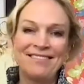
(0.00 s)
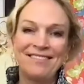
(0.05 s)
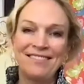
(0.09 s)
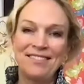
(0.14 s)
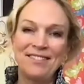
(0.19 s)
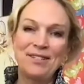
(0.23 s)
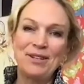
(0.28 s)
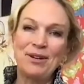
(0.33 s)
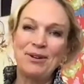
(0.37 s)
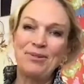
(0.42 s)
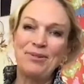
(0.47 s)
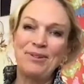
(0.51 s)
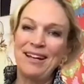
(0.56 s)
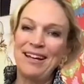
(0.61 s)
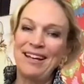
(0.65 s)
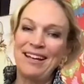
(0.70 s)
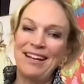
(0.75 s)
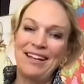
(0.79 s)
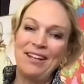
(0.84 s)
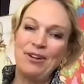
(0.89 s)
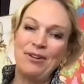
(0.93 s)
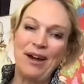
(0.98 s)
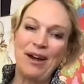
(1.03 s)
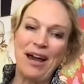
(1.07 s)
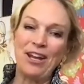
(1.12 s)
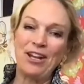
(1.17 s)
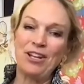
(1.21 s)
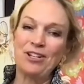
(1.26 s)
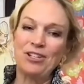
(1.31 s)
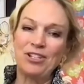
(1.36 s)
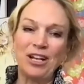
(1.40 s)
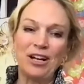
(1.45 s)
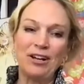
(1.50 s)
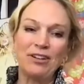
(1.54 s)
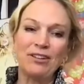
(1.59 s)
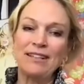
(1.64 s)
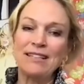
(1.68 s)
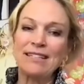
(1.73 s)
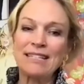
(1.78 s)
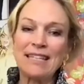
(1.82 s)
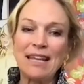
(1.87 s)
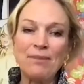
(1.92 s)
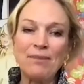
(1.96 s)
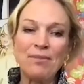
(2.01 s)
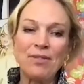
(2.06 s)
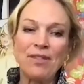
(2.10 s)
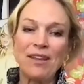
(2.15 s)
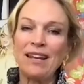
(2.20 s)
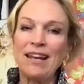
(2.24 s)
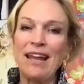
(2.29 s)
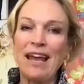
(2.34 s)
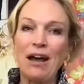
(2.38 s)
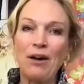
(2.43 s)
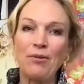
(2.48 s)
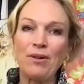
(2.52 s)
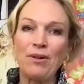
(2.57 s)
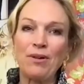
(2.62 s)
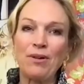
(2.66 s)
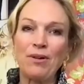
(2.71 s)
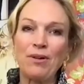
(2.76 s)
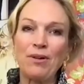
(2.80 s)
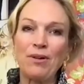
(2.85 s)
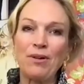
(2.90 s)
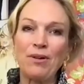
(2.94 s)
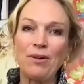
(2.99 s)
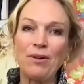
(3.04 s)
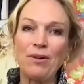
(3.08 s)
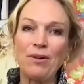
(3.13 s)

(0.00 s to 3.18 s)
So how do you juggle it? Same thing now with